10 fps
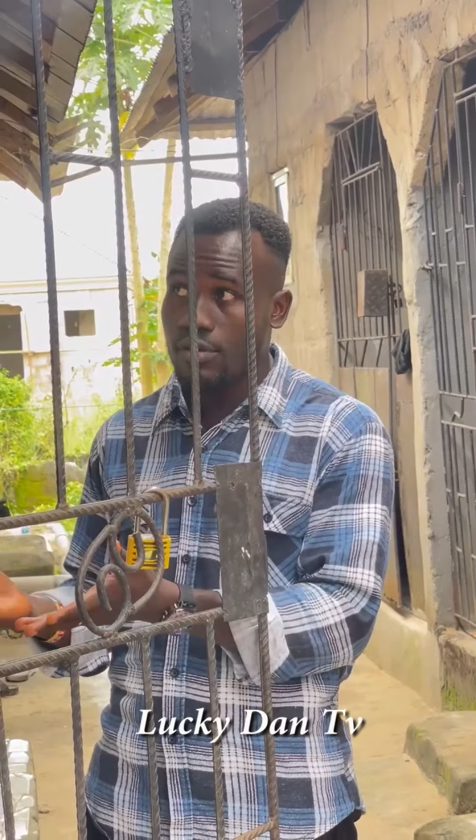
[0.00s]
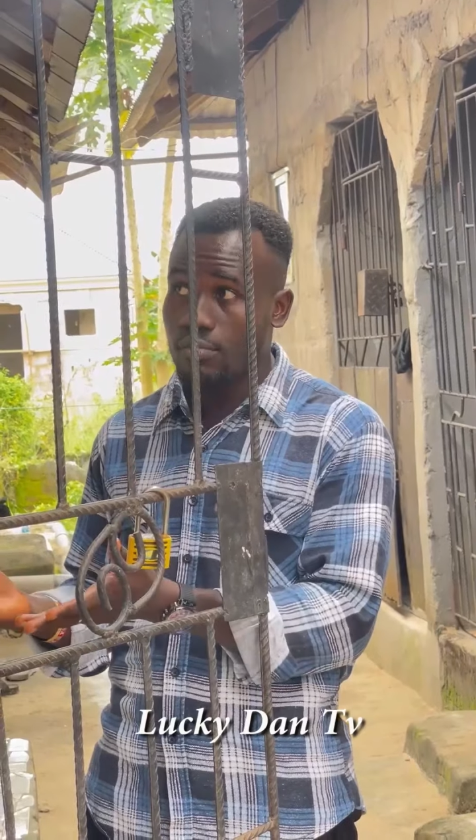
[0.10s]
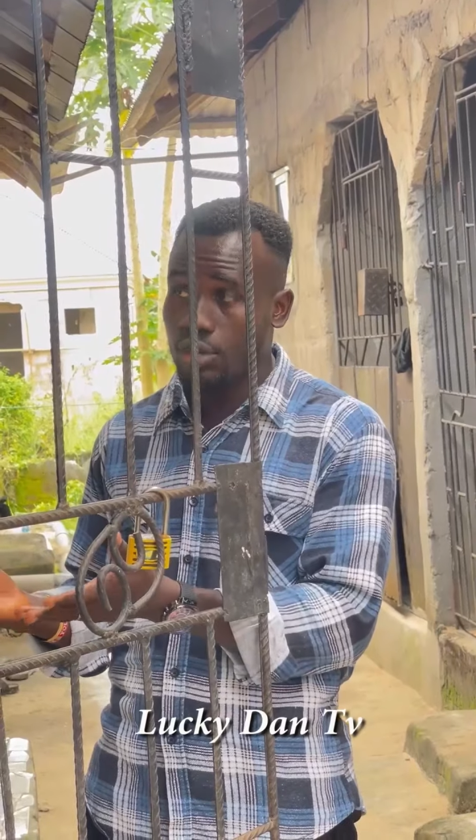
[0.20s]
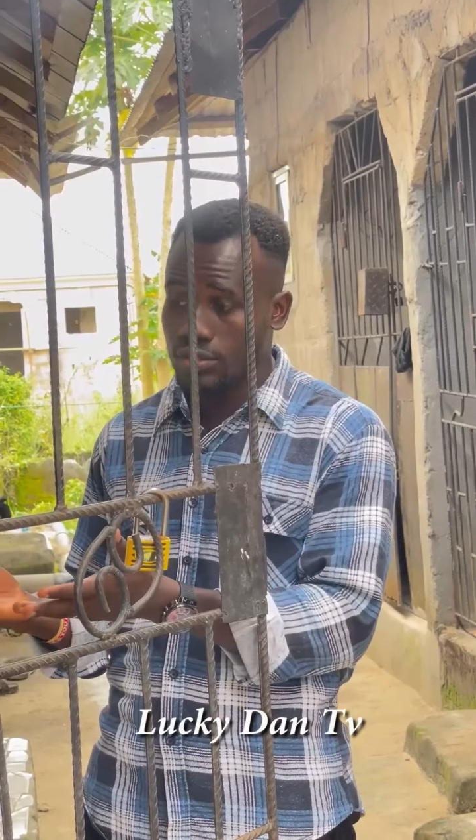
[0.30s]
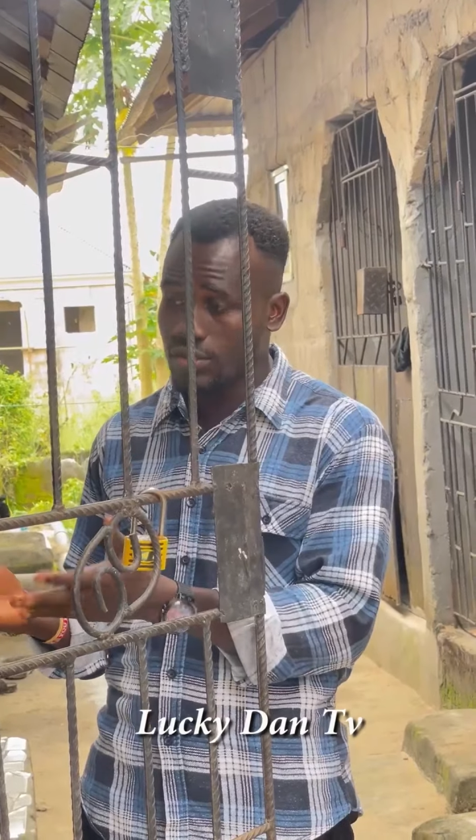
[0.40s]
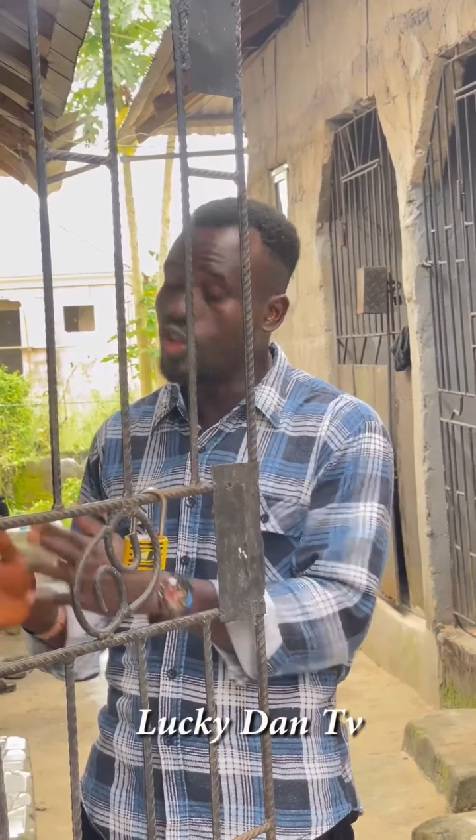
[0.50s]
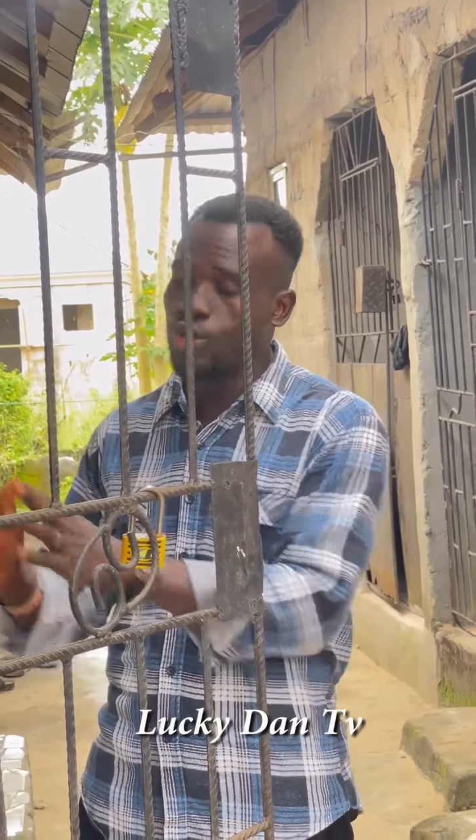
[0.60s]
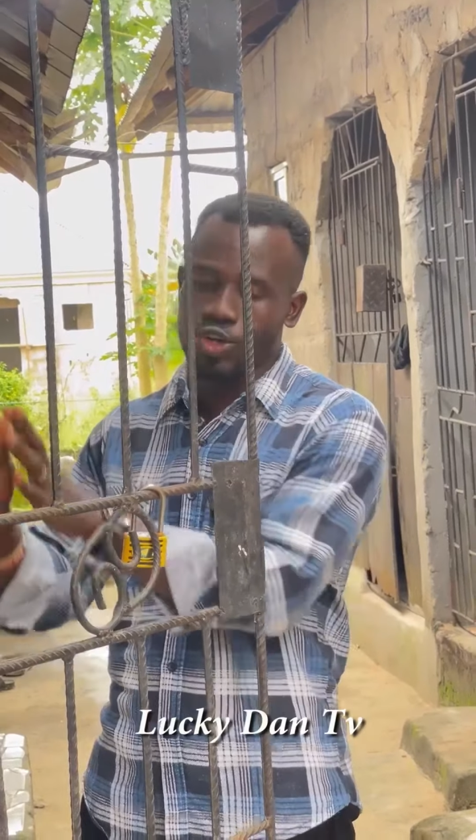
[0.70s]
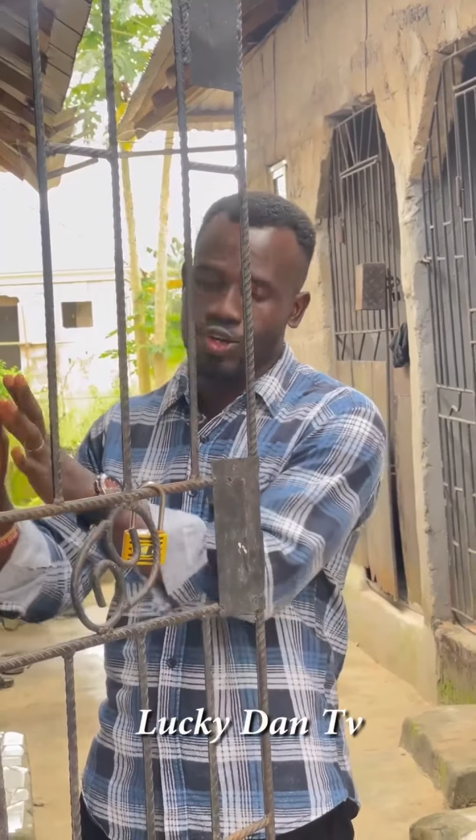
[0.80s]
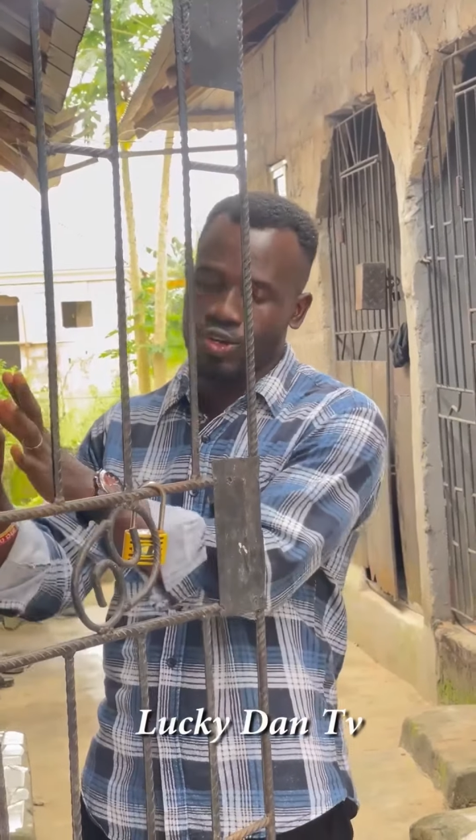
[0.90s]
but no,
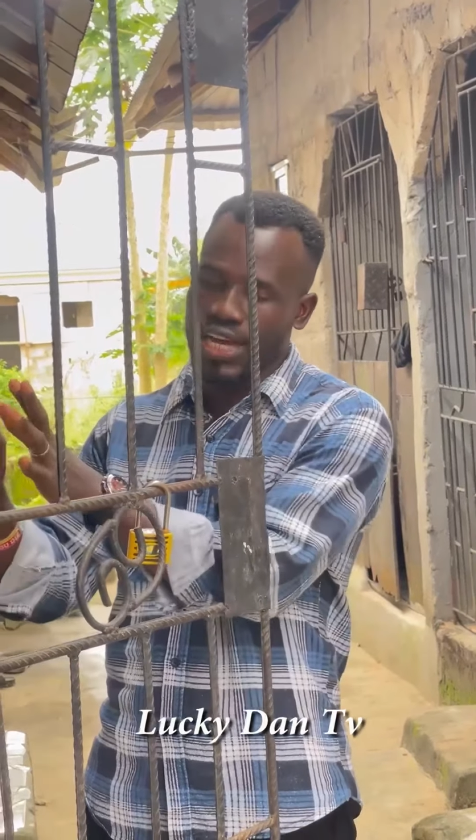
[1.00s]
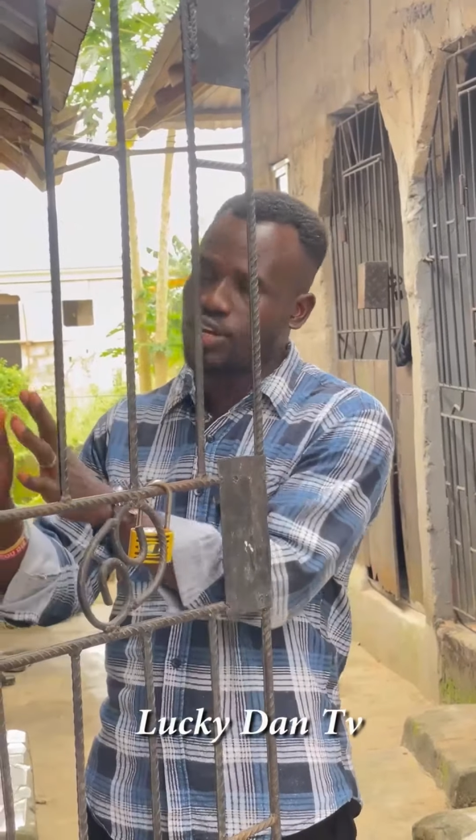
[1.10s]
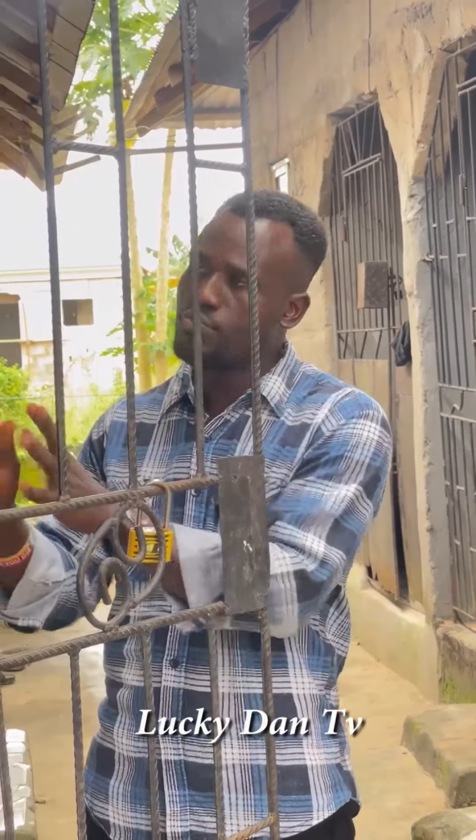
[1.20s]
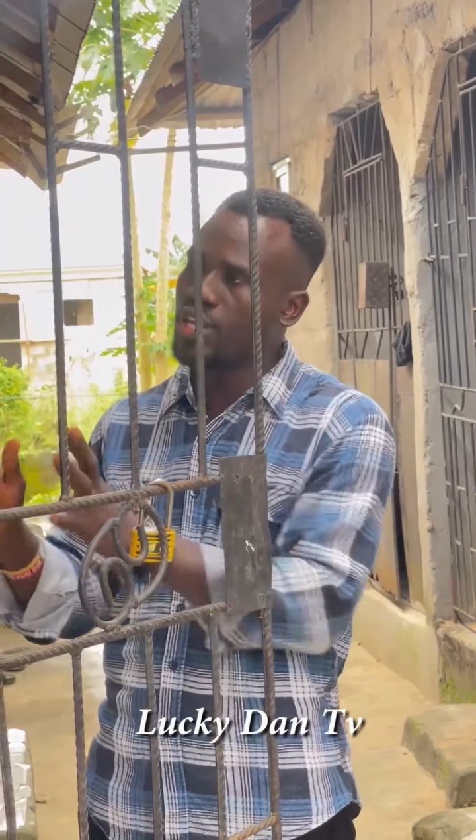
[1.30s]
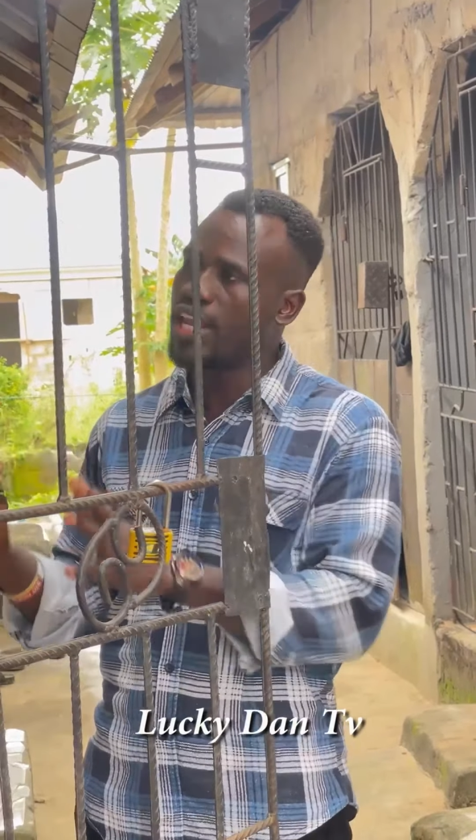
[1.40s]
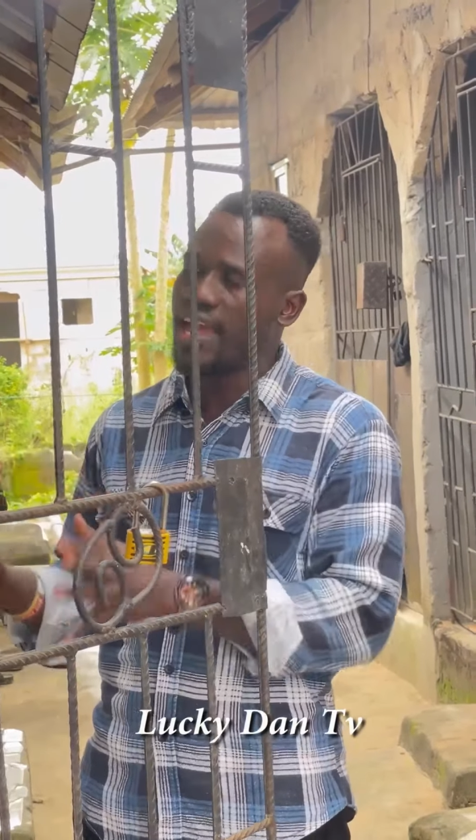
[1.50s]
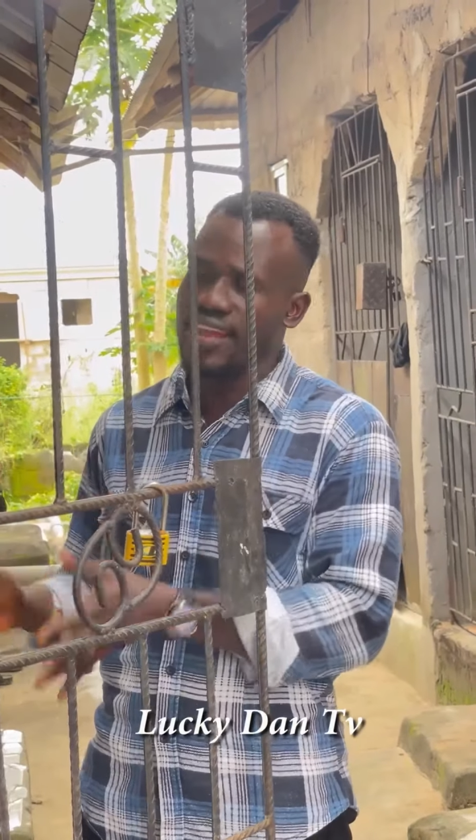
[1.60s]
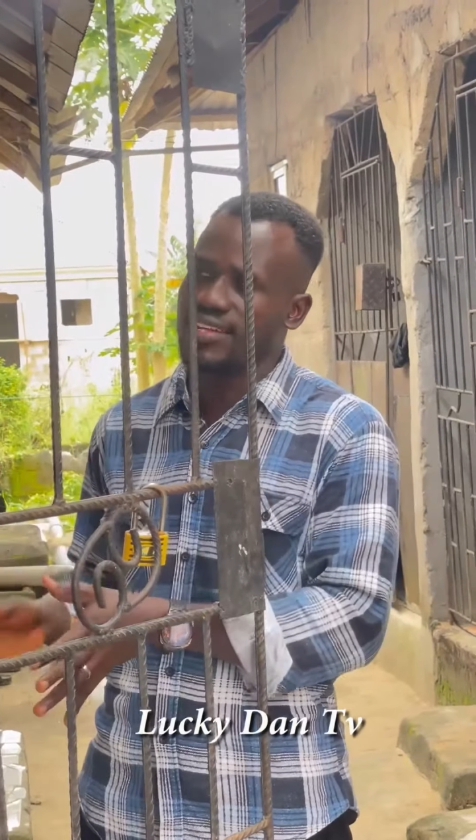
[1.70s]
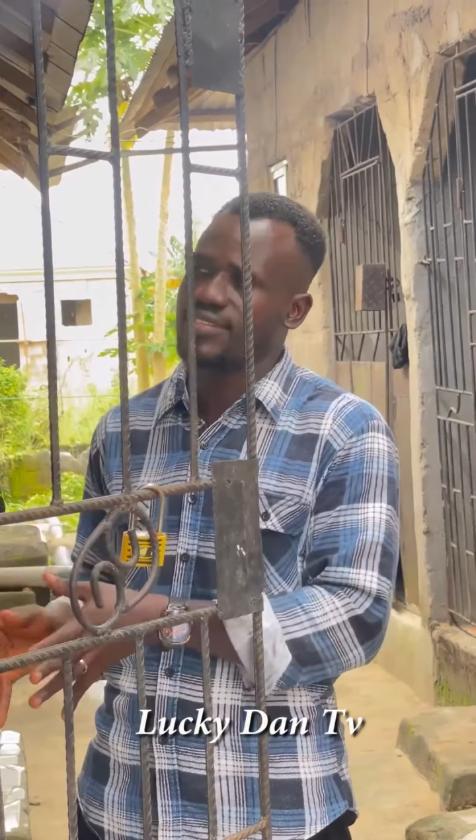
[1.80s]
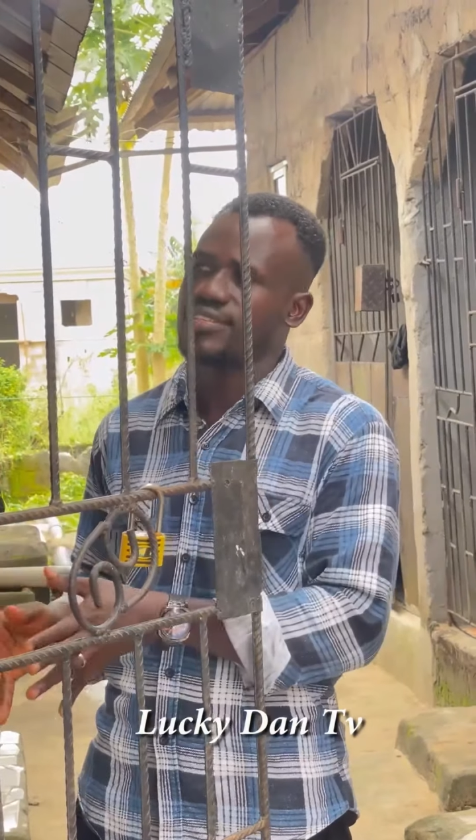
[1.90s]
I don't mean it like
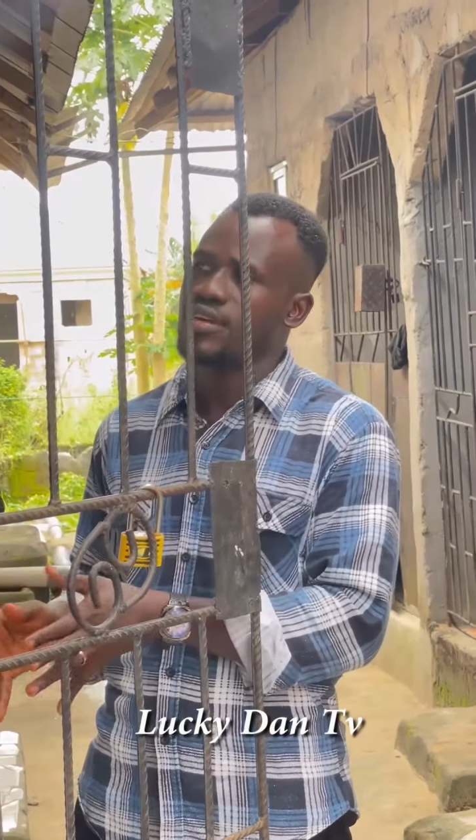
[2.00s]
that.